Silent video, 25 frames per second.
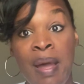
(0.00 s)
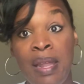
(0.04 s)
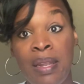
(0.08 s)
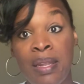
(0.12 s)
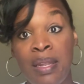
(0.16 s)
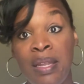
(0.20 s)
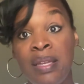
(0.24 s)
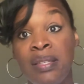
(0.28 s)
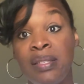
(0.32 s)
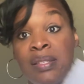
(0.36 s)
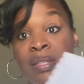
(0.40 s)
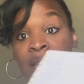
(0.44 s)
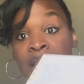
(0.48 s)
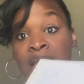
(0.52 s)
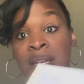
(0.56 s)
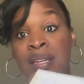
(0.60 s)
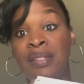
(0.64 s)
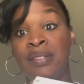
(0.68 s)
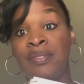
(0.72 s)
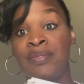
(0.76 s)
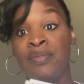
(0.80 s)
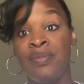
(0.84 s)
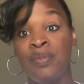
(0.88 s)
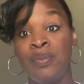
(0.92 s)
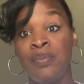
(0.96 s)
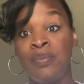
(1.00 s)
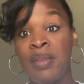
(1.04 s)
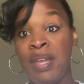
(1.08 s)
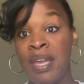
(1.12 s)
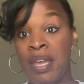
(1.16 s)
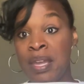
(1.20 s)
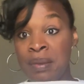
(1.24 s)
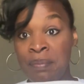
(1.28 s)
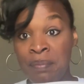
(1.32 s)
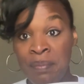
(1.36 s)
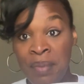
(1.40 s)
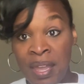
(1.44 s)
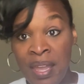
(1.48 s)
list. It is
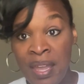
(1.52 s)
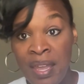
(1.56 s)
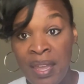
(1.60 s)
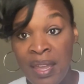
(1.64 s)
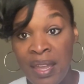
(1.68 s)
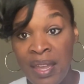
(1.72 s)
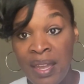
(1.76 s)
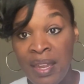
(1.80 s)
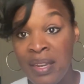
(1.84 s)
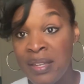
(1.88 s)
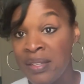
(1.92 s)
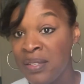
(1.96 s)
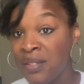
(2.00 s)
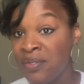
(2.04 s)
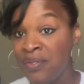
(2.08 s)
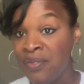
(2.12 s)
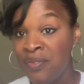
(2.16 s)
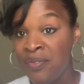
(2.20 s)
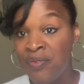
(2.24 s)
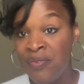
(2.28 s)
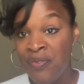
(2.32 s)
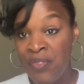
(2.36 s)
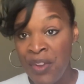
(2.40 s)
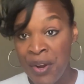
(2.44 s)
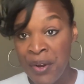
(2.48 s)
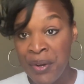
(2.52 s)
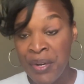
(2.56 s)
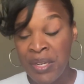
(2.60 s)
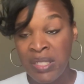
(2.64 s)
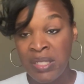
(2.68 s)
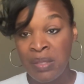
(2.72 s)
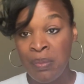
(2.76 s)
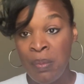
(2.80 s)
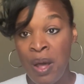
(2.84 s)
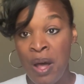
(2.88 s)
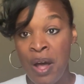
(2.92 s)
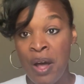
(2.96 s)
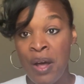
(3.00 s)
in pink. It is very
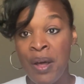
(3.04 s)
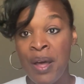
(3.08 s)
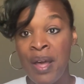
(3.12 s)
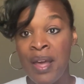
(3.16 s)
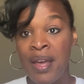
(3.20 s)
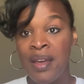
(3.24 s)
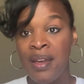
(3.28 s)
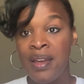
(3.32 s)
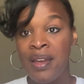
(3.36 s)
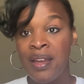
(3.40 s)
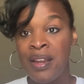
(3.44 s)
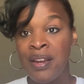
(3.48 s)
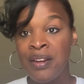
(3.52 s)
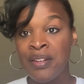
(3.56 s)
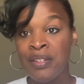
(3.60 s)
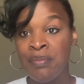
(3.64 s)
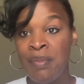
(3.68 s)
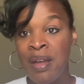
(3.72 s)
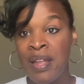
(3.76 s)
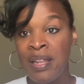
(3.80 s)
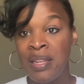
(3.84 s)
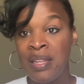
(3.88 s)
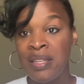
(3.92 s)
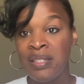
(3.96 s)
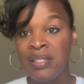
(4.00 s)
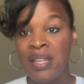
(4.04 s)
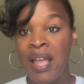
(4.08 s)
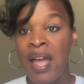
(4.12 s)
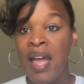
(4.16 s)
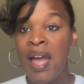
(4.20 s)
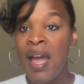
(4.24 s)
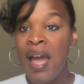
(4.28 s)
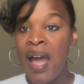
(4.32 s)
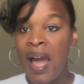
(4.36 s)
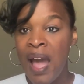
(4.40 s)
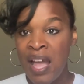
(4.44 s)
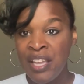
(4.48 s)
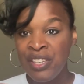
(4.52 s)
small. Here's my list.
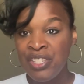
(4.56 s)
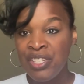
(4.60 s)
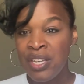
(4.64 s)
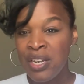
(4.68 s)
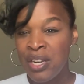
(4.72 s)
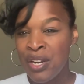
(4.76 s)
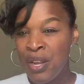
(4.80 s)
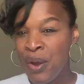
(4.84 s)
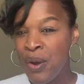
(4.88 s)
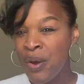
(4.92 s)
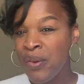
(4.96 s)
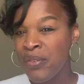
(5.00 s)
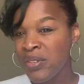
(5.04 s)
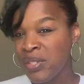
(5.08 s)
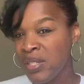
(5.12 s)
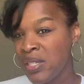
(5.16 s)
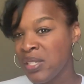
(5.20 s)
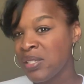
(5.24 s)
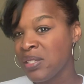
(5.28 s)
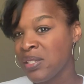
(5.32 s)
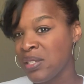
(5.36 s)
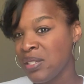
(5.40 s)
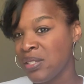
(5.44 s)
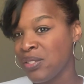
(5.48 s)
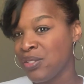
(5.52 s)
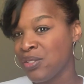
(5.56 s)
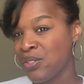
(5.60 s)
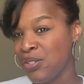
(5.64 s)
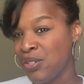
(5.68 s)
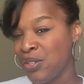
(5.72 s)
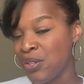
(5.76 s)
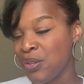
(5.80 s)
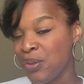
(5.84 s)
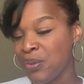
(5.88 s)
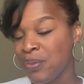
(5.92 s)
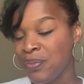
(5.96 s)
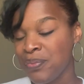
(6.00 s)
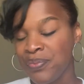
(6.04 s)
I should go over this list
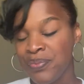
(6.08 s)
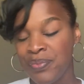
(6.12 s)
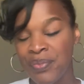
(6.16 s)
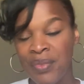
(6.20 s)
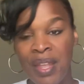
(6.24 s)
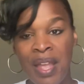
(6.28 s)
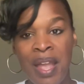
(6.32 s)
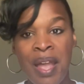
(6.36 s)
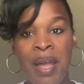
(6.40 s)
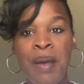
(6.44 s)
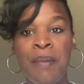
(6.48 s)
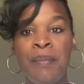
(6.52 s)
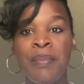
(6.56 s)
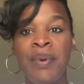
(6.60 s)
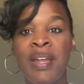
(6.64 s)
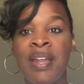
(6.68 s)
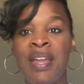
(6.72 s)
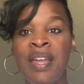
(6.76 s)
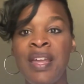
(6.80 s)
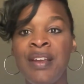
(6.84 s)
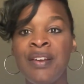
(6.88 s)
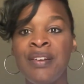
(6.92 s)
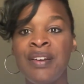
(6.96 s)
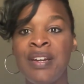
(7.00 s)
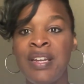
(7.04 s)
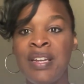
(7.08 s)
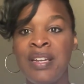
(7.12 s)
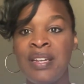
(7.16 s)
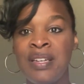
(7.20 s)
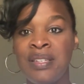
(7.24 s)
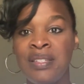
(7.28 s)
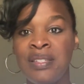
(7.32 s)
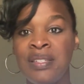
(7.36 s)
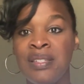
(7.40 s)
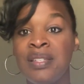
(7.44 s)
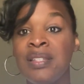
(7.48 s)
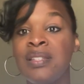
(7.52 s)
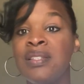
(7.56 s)
too, but here
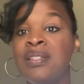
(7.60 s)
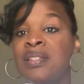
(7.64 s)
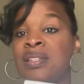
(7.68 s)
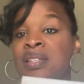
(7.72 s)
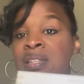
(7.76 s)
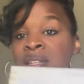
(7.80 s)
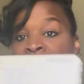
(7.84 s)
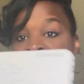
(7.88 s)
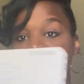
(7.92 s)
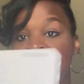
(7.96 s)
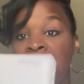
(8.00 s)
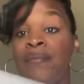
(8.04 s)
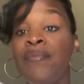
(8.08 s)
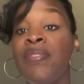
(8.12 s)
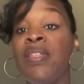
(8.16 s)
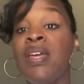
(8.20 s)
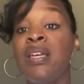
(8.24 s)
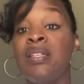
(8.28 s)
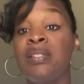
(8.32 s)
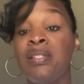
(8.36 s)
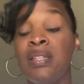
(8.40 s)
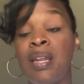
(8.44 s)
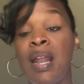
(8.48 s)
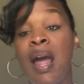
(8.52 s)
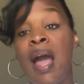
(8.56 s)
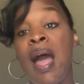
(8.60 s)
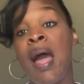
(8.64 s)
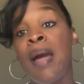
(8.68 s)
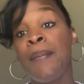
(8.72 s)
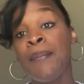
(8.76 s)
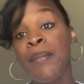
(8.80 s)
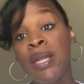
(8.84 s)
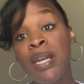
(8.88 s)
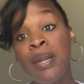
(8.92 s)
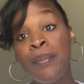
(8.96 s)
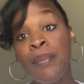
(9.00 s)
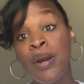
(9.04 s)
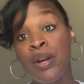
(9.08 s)
is the list of things that I'm
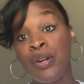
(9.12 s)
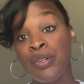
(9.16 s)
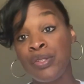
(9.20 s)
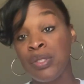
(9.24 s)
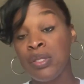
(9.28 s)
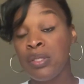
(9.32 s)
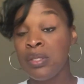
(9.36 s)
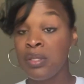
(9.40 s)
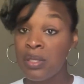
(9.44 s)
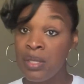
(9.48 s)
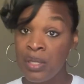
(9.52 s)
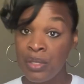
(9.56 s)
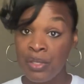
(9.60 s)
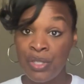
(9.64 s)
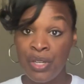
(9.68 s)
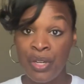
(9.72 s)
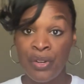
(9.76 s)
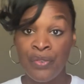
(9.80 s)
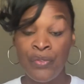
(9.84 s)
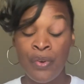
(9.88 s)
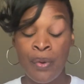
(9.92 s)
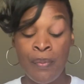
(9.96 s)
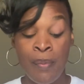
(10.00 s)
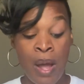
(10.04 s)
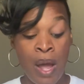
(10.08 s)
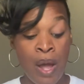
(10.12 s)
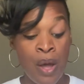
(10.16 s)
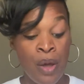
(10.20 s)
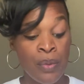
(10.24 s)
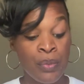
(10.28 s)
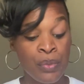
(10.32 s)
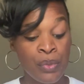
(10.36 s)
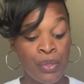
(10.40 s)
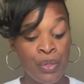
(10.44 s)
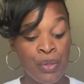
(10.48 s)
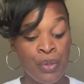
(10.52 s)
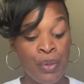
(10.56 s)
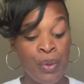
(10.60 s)
gonna purchase this year for my
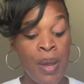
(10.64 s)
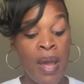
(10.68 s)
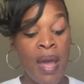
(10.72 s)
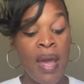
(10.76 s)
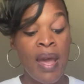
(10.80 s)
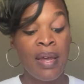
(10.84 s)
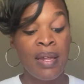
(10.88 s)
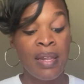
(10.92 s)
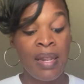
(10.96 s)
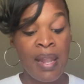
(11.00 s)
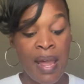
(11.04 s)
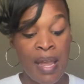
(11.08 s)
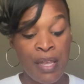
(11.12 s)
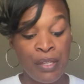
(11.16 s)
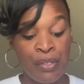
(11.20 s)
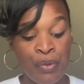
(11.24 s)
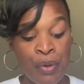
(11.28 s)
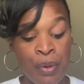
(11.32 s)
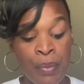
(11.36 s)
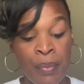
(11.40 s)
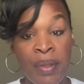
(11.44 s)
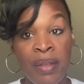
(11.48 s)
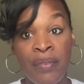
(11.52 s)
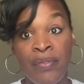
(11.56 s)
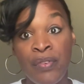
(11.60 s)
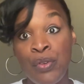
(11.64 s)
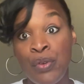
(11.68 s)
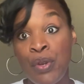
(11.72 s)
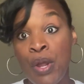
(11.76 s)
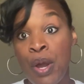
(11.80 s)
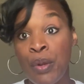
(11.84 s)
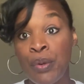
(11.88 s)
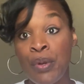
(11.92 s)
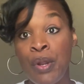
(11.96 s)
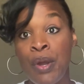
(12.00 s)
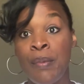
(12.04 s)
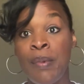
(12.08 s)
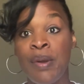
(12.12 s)
homeschool classroom. If you
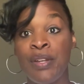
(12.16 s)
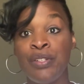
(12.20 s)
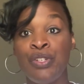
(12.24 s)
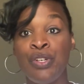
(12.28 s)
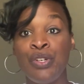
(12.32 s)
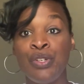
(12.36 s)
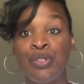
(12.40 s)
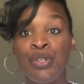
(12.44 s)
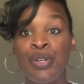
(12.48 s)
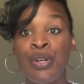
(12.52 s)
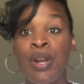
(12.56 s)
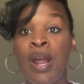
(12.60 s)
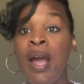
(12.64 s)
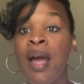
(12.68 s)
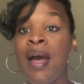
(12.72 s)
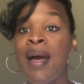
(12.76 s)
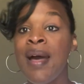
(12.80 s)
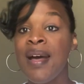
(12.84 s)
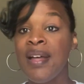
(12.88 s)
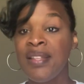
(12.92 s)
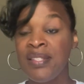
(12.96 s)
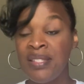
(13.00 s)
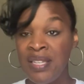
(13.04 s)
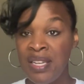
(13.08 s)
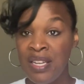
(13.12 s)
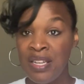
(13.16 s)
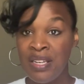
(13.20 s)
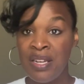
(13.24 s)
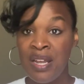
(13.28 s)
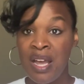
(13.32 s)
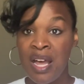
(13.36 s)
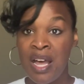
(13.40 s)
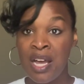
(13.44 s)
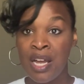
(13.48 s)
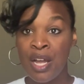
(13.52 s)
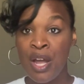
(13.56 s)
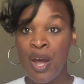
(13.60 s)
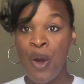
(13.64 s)
don't know, my children attend
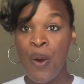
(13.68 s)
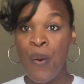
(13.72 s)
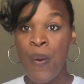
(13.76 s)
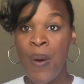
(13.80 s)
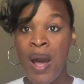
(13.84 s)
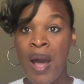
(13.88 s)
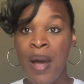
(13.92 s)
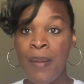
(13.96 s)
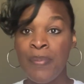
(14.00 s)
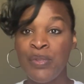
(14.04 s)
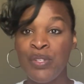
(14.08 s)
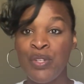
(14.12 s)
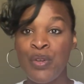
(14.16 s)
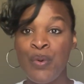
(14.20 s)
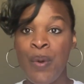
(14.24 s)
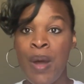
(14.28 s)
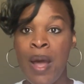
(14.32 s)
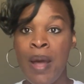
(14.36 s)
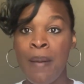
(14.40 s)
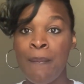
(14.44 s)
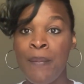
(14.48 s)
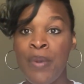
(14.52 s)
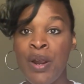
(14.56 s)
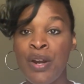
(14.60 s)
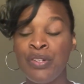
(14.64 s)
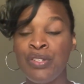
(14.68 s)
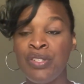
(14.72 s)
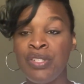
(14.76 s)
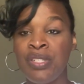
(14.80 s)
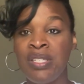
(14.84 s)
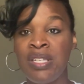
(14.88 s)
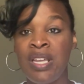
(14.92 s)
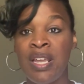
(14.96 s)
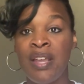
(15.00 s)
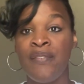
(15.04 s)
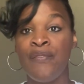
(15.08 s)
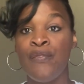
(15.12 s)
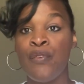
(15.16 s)
a co-op, so I'm
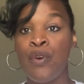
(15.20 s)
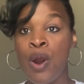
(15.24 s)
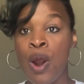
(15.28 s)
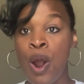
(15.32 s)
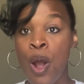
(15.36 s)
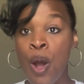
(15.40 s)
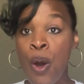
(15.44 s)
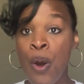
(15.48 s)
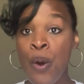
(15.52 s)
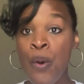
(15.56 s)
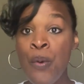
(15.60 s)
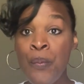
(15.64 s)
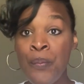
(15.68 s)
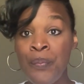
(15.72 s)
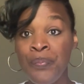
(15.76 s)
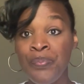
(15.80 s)
purchasing for home